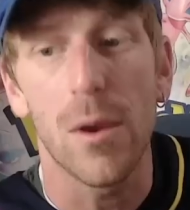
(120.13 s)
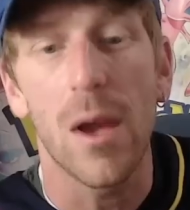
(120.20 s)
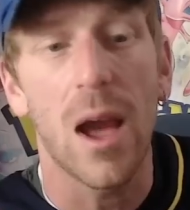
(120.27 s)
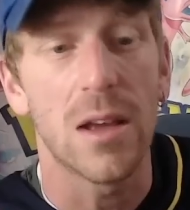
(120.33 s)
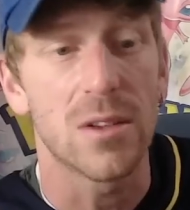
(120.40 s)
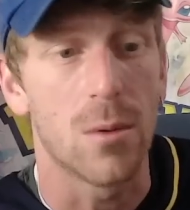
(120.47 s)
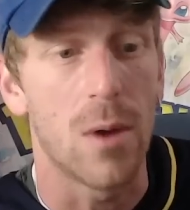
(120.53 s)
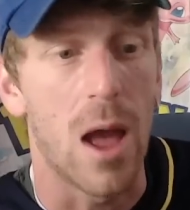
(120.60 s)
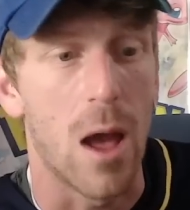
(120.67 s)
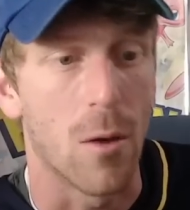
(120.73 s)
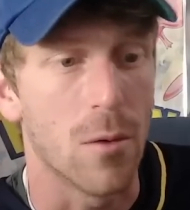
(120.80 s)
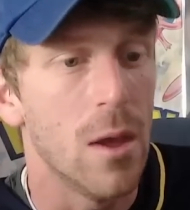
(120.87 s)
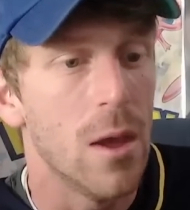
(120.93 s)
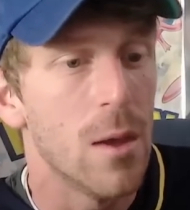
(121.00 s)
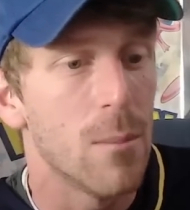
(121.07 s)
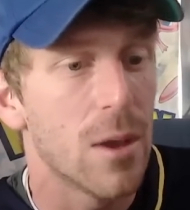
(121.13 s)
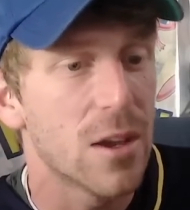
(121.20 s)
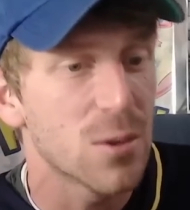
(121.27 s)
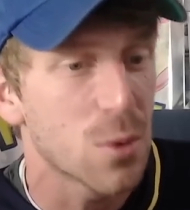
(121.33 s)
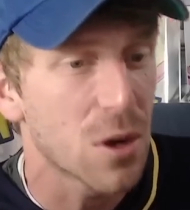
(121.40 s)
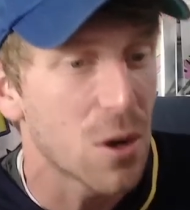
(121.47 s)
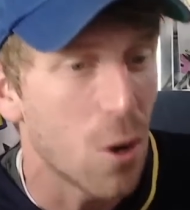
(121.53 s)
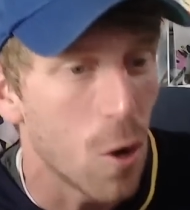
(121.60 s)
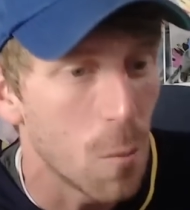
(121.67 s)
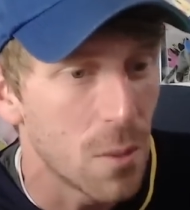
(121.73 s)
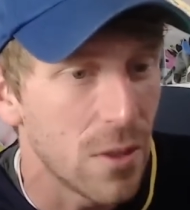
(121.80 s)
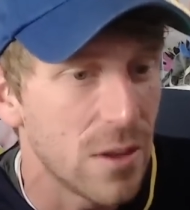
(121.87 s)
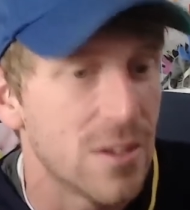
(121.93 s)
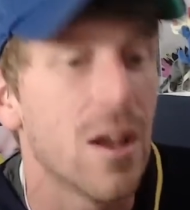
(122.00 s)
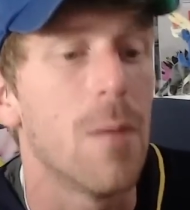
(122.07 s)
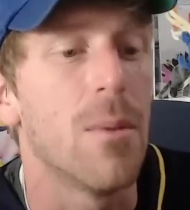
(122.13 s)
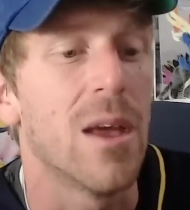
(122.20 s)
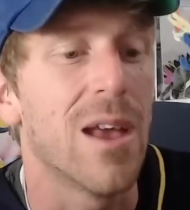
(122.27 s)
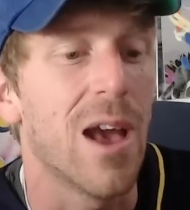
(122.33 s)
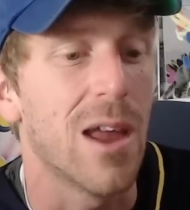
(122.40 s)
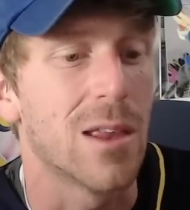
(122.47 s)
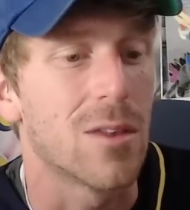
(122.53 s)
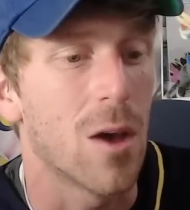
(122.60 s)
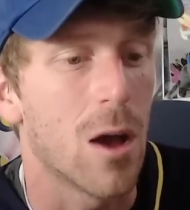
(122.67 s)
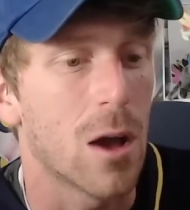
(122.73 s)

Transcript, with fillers: guys around because we're going to open these up and kind of talk